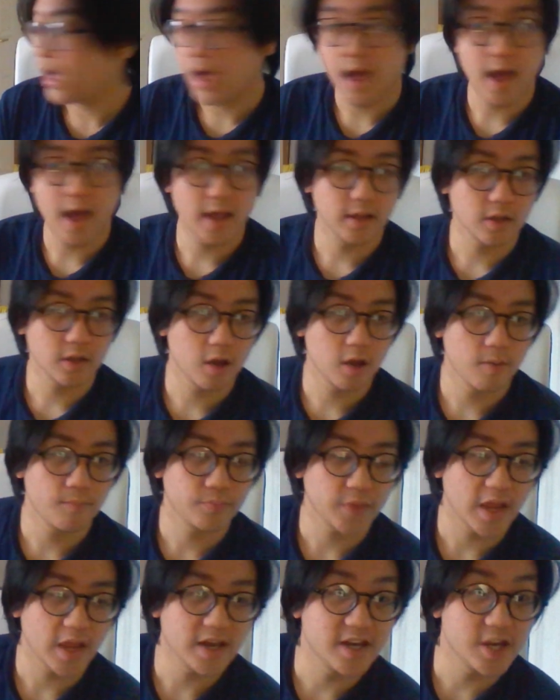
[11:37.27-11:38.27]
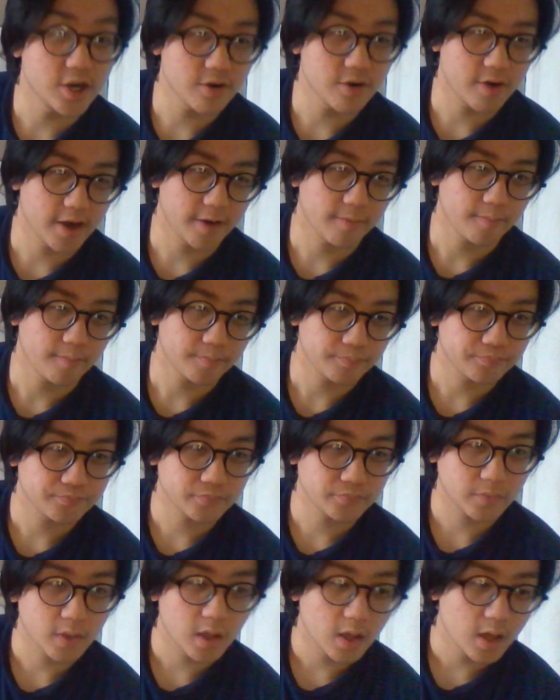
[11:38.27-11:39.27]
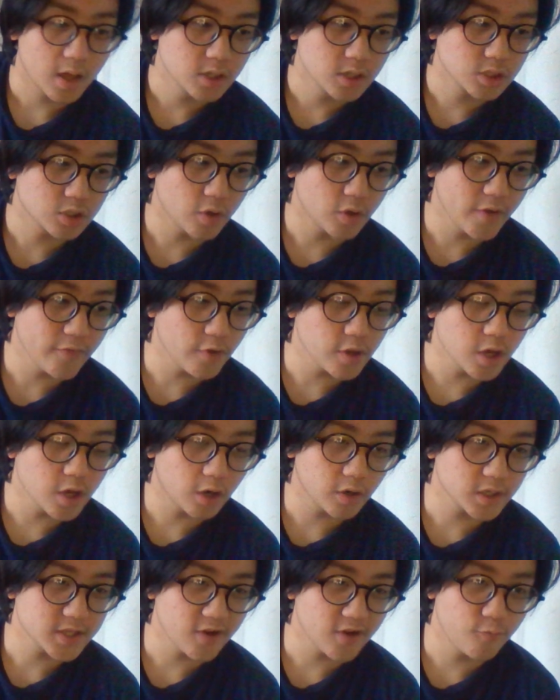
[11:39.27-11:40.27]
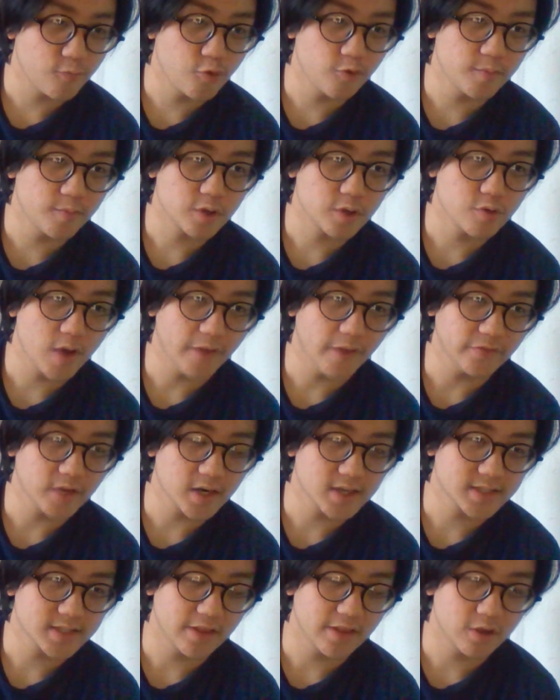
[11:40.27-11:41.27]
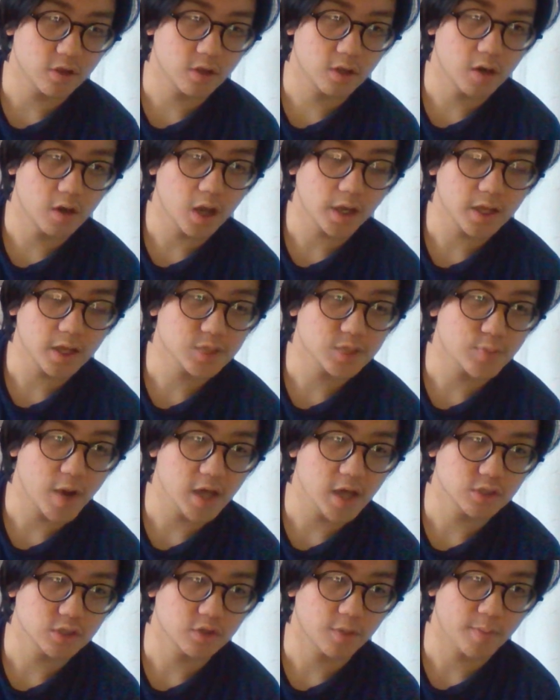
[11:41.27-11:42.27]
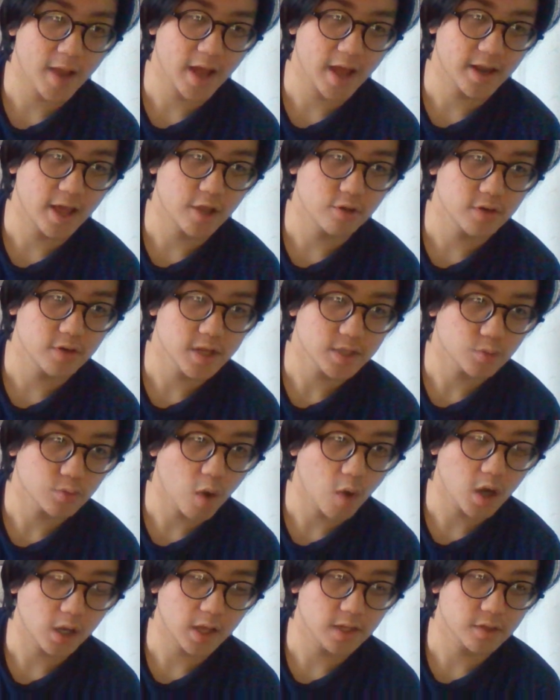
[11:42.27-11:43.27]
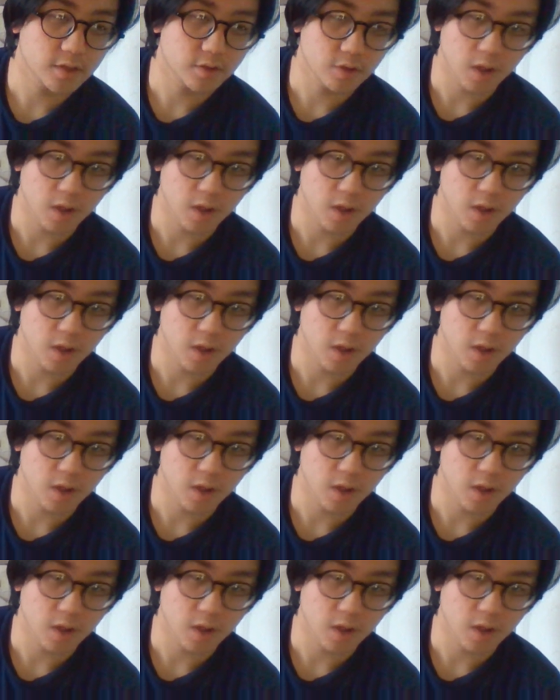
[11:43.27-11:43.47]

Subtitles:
and endearing. So if you're young and self-improvement, you have to understand that you're the luckiest person on the planet, and you need to work